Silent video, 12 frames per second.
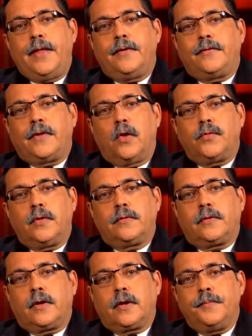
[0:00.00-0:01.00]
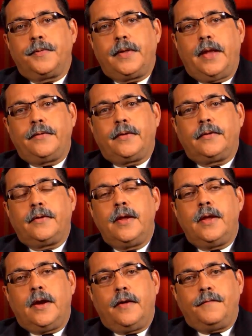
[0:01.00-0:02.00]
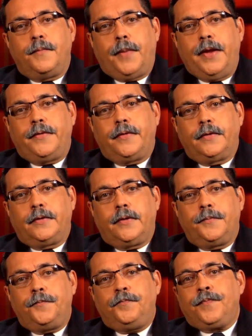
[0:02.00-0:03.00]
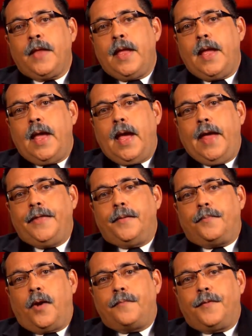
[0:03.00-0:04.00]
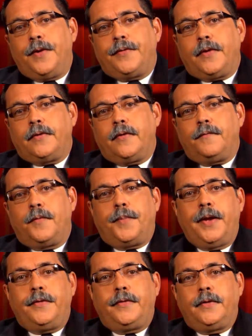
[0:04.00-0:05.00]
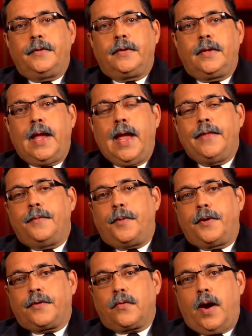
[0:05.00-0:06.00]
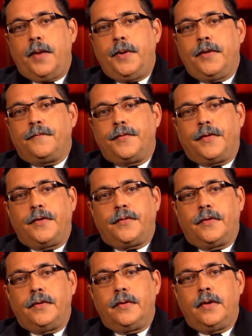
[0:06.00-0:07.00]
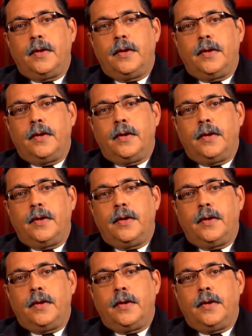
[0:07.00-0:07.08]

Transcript: and the social circumstances of the patient, and the preferences of the patient and the prescribing physician.